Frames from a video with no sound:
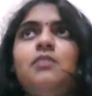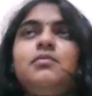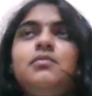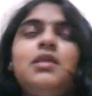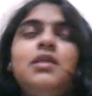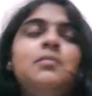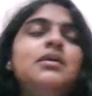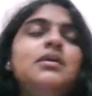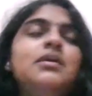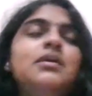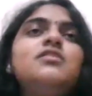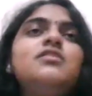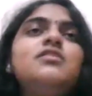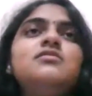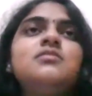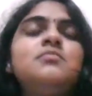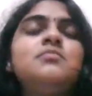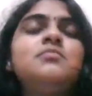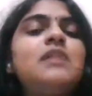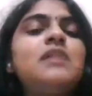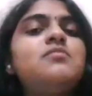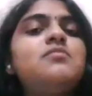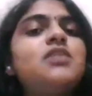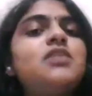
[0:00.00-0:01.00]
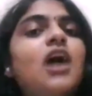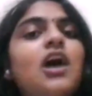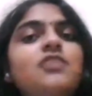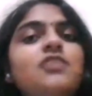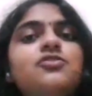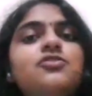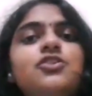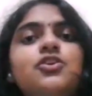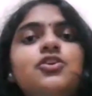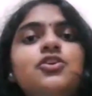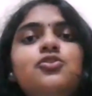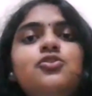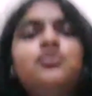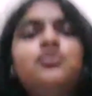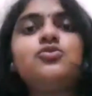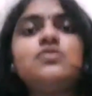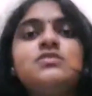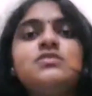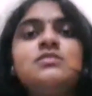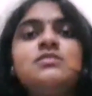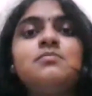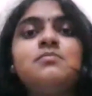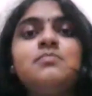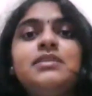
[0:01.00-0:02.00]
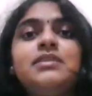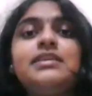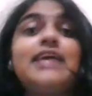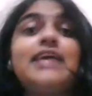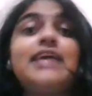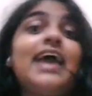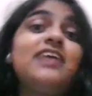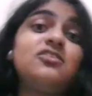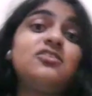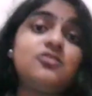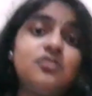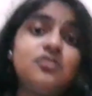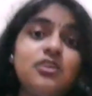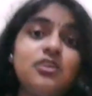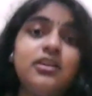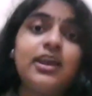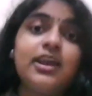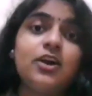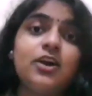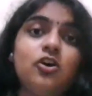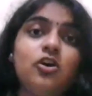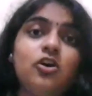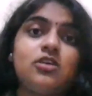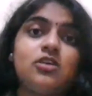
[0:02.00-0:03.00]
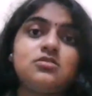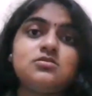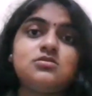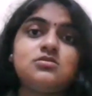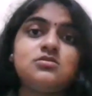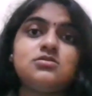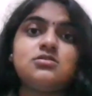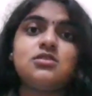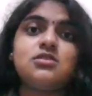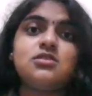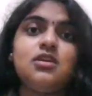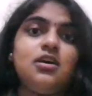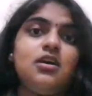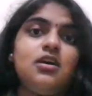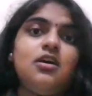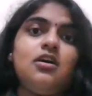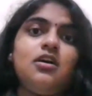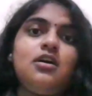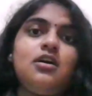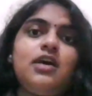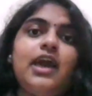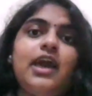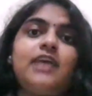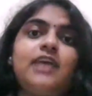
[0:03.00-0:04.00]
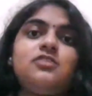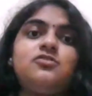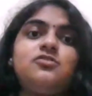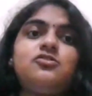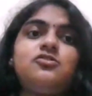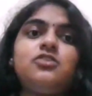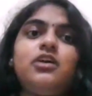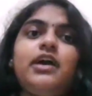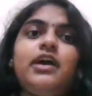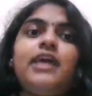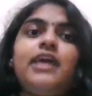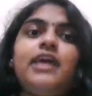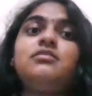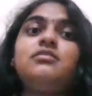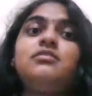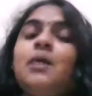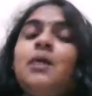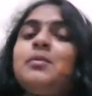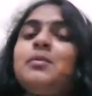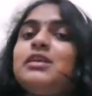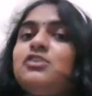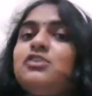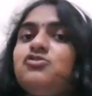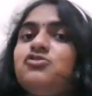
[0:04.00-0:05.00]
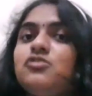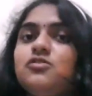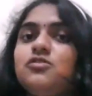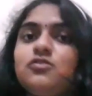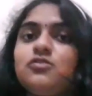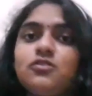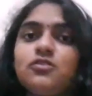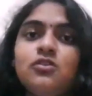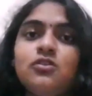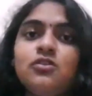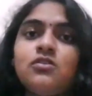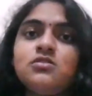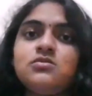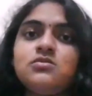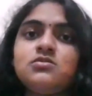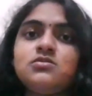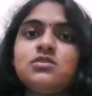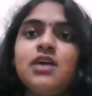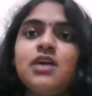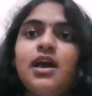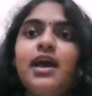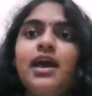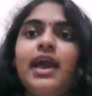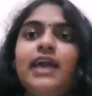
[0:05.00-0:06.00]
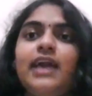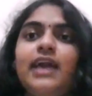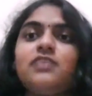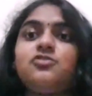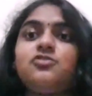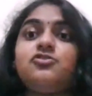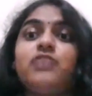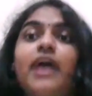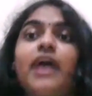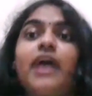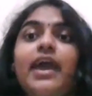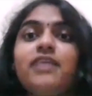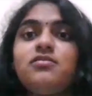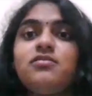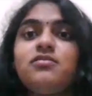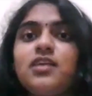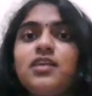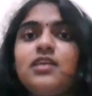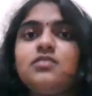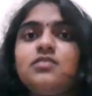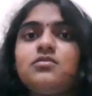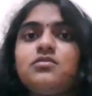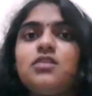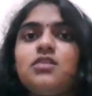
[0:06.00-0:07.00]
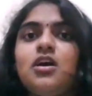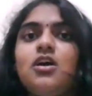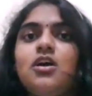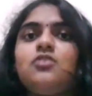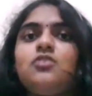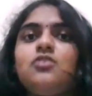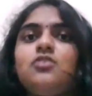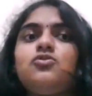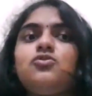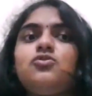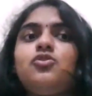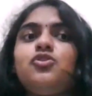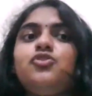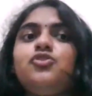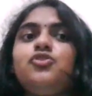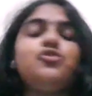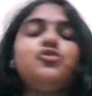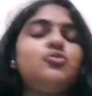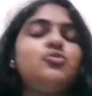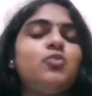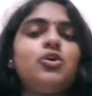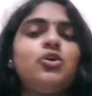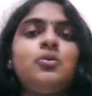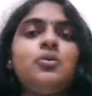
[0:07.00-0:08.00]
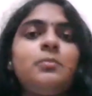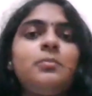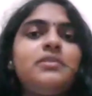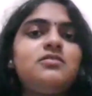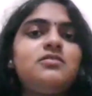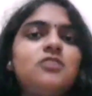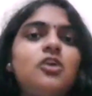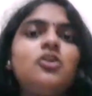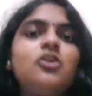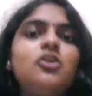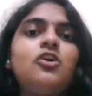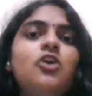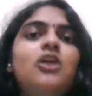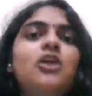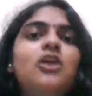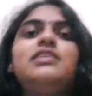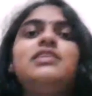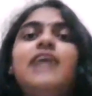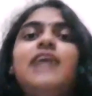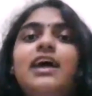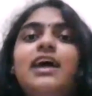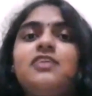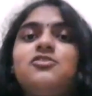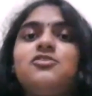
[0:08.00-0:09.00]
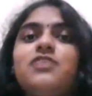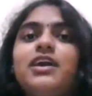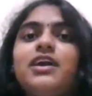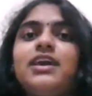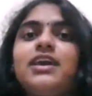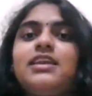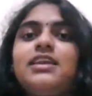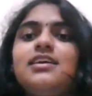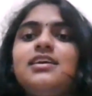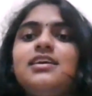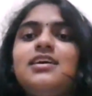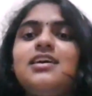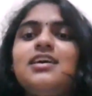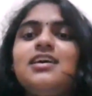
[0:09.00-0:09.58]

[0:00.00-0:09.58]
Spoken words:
They may even sometimes ask you to submit extra records, extra examination scores, extra essays. So you don't want to miss out on all that, right?